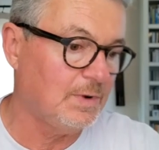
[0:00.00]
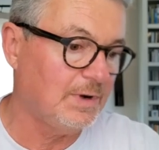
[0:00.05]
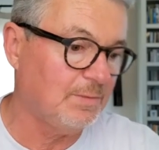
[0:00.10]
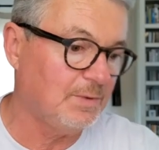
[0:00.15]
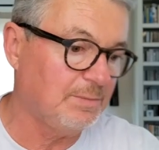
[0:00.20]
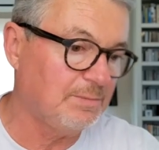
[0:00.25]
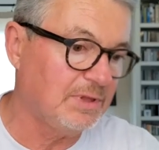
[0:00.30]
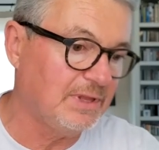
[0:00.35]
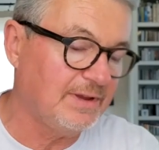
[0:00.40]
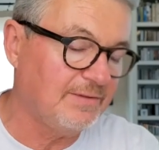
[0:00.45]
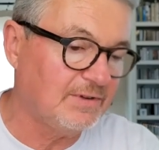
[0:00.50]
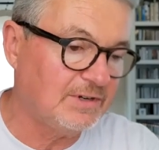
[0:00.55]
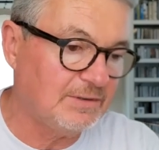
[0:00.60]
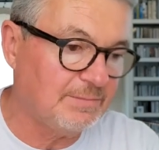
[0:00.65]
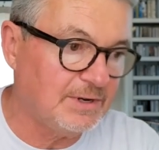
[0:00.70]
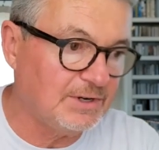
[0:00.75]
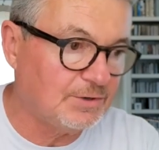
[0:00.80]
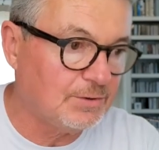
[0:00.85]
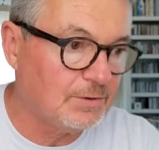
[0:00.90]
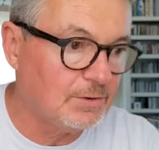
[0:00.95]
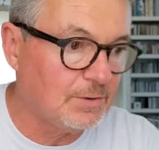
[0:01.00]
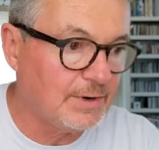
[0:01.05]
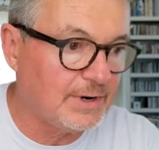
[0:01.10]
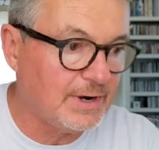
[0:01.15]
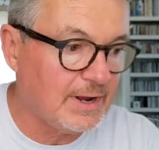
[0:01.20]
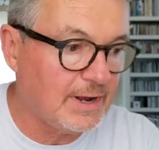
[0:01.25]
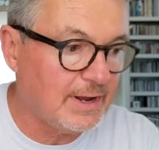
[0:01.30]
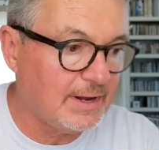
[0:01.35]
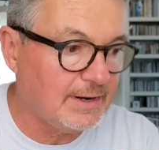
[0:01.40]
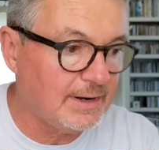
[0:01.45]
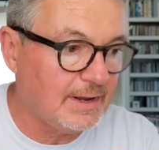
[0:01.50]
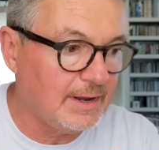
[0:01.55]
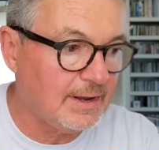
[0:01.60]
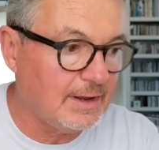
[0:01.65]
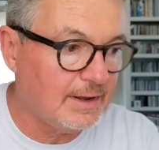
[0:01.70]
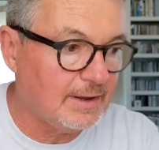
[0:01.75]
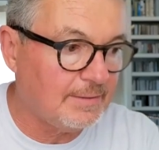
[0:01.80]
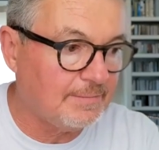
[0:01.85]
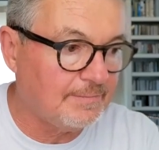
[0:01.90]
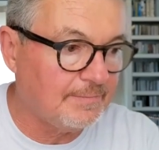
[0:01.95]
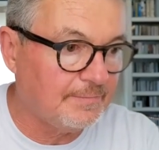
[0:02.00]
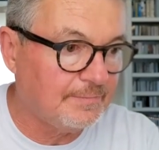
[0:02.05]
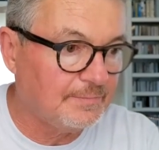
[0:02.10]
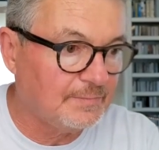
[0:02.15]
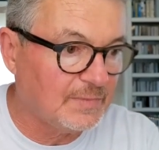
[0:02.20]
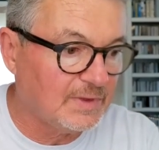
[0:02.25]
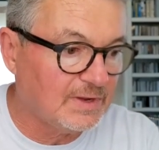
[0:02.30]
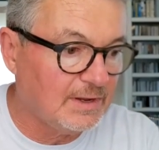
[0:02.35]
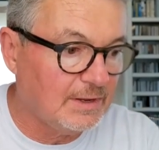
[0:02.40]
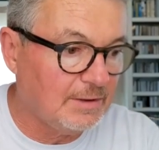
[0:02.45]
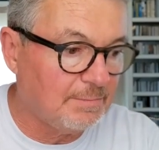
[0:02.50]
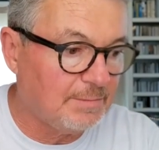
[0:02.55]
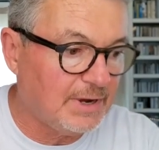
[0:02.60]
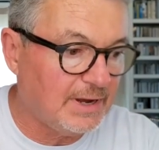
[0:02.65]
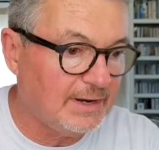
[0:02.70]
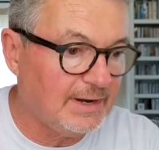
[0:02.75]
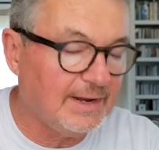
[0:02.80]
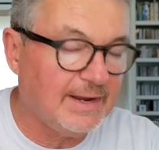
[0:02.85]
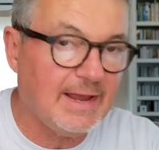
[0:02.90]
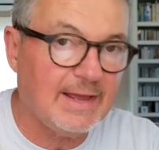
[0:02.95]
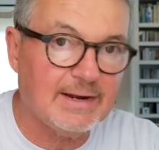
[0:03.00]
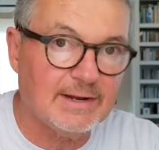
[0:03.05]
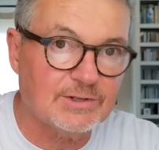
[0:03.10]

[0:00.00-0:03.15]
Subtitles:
we believe it to be true or not. But again,